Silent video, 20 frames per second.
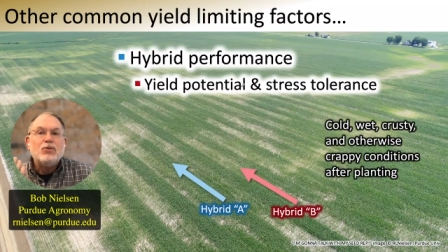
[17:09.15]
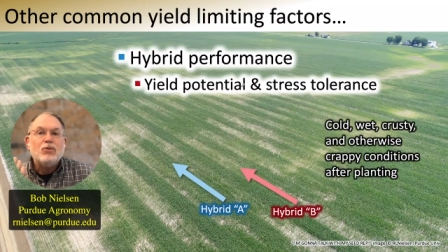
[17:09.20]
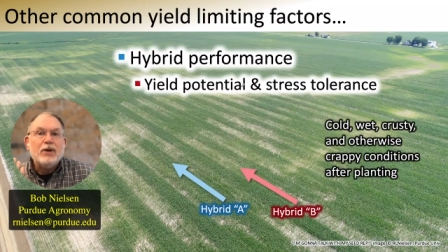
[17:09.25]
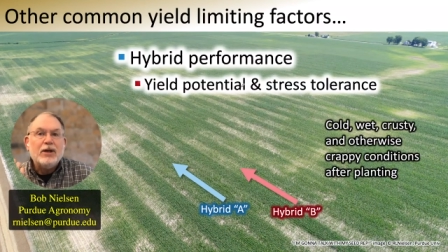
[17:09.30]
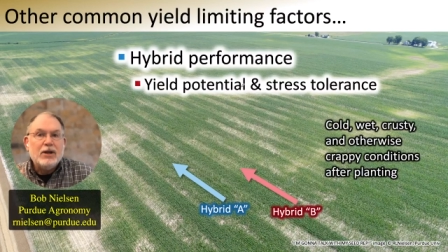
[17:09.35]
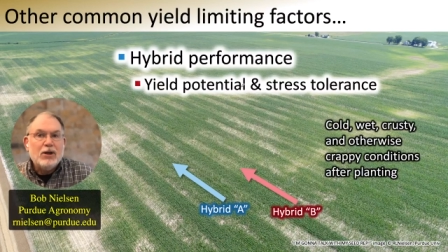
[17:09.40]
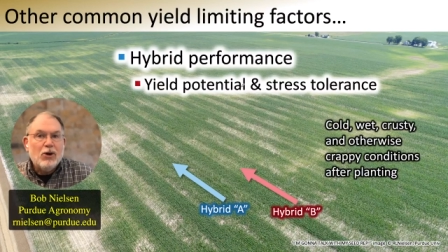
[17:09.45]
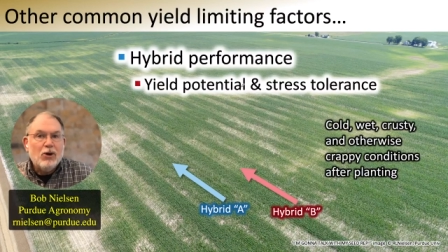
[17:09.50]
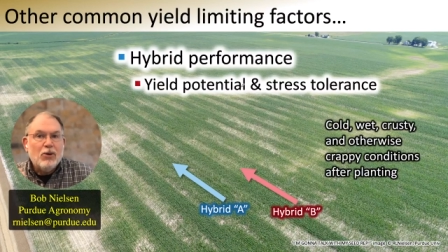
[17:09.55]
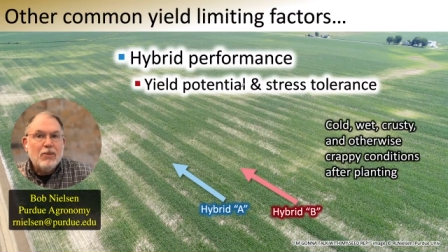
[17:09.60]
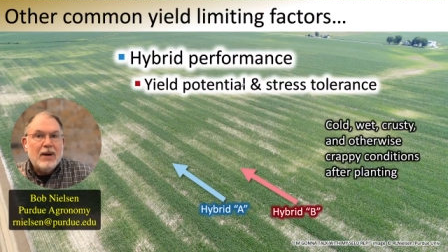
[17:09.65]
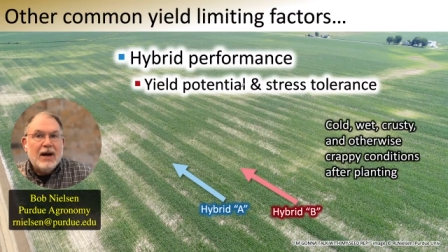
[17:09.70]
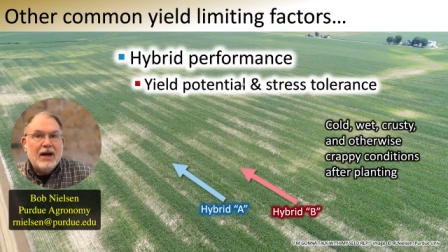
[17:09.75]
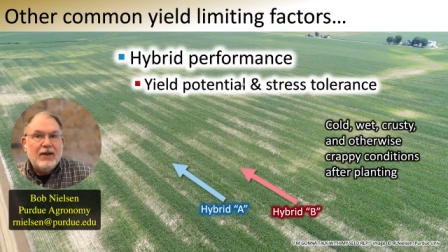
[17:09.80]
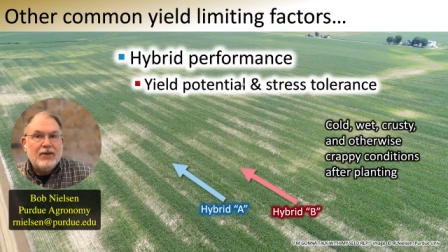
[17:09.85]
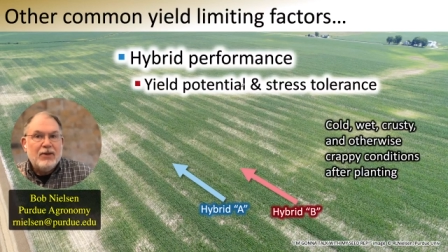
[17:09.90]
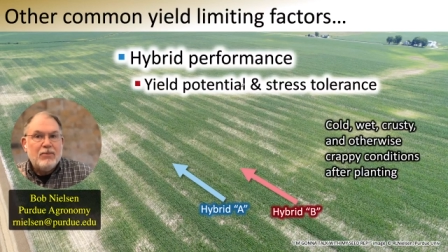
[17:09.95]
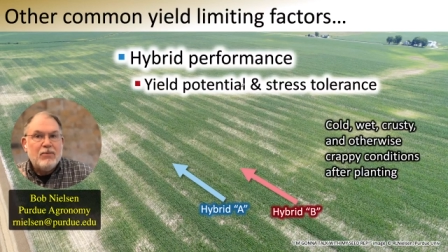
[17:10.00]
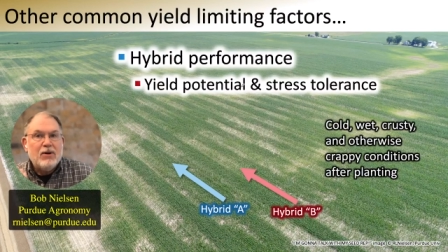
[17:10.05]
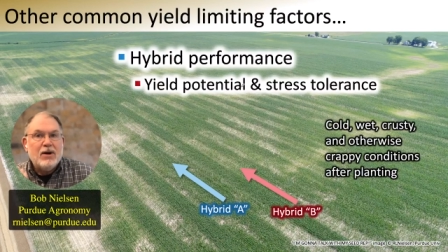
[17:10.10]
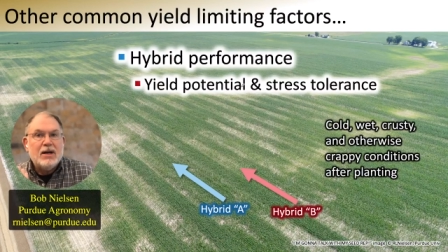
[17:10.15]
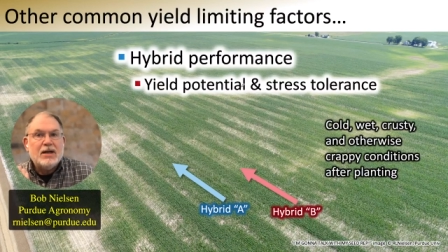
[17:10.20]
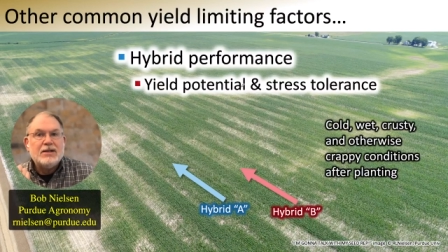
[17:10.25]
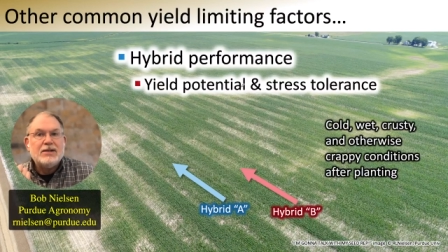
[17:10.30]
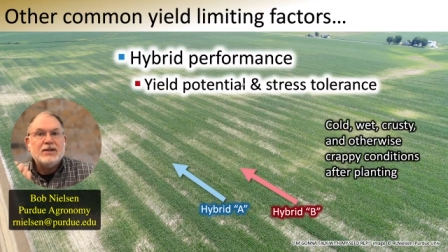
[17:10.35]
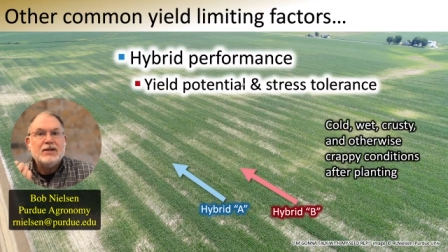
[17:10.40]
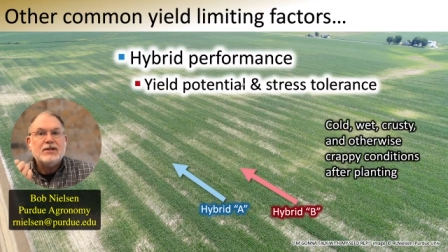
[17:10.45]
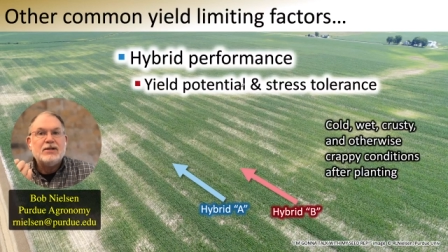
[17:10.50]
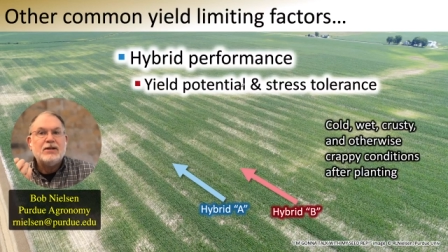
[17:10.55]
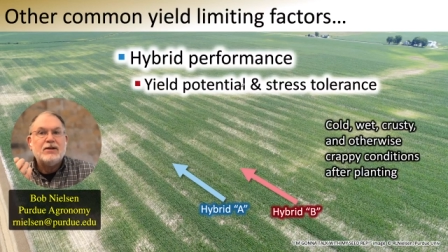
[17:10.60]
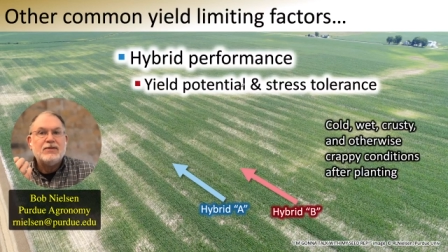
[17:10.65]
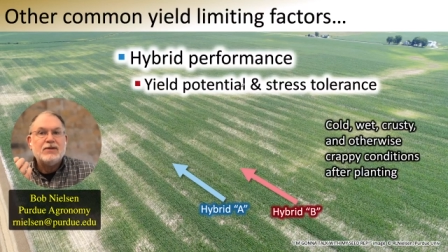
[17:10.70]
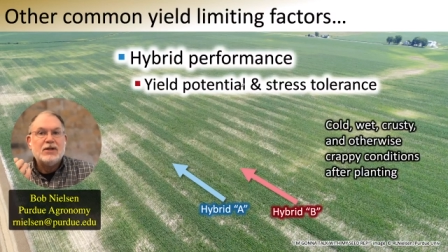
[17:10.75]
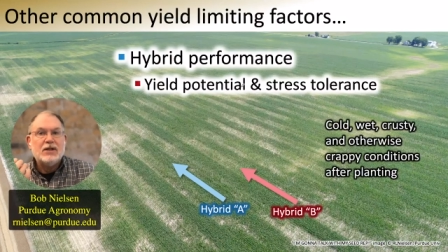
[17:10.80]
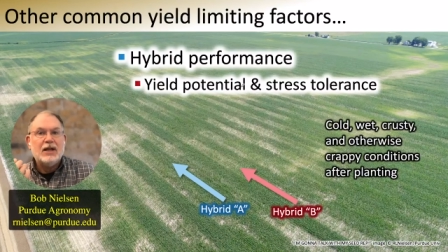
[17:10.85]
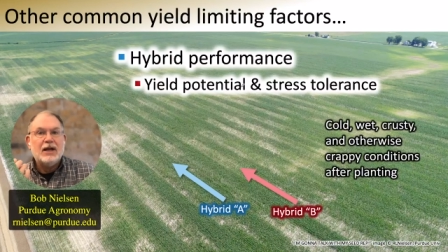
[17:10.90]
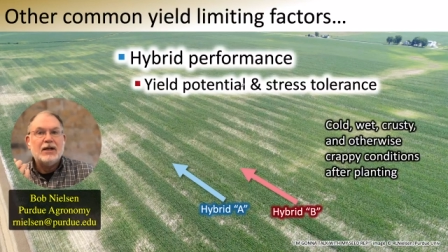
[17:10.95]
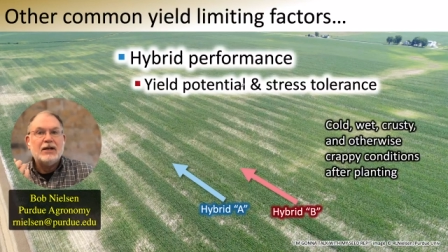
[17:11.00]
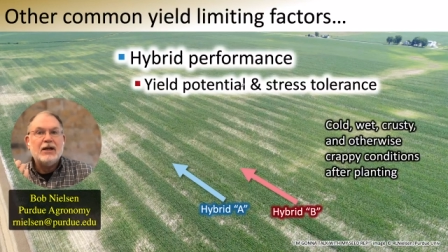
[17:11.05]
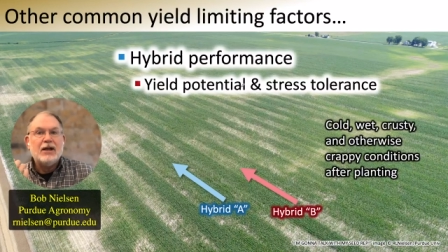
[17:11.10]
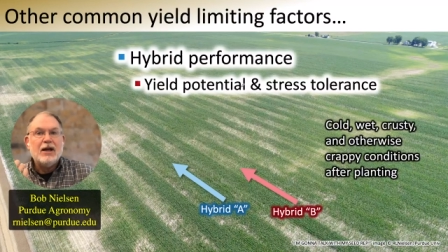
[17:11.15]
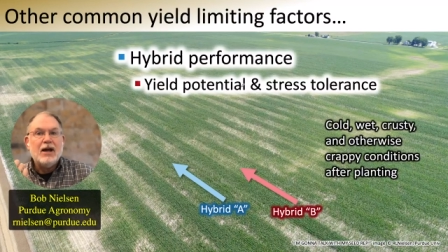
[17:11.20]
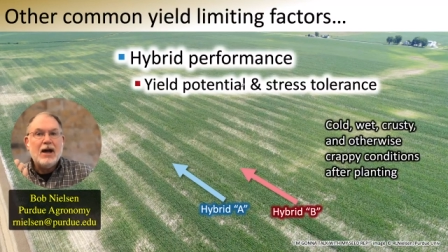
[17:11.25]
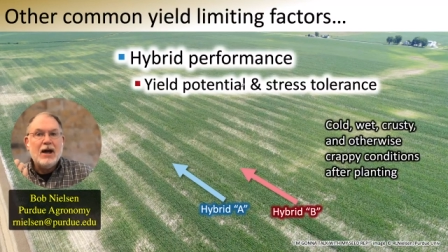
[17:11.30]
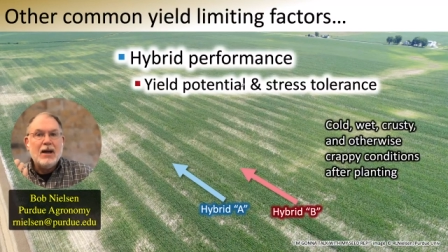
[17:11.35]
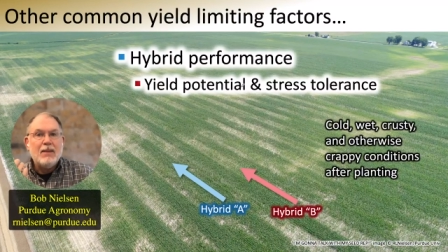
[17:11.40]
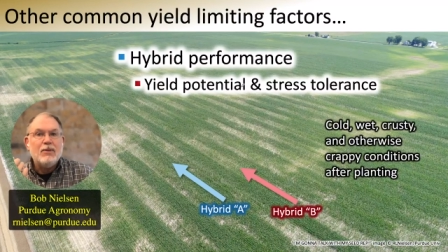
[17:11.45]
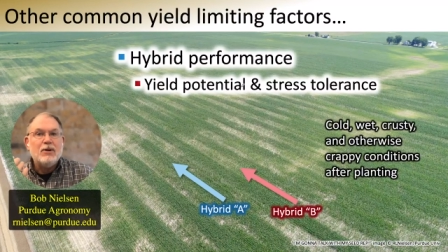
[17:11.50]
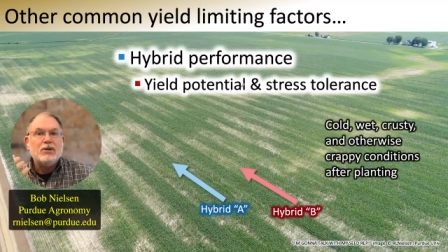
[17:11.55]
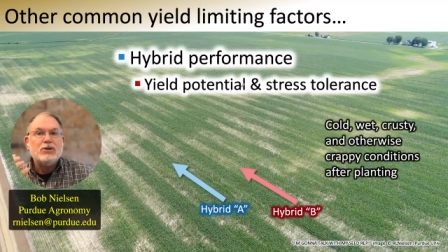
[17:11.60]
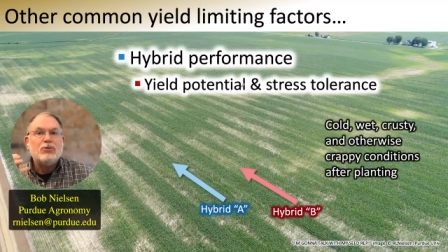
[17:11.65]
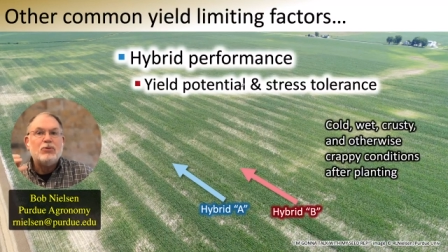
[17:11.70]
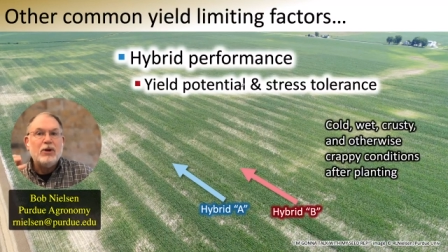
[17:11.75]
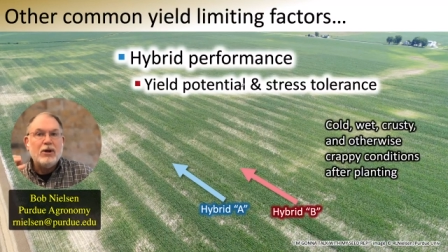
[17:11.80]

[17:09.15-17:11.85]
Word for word: we go about the process of selecting hybrids,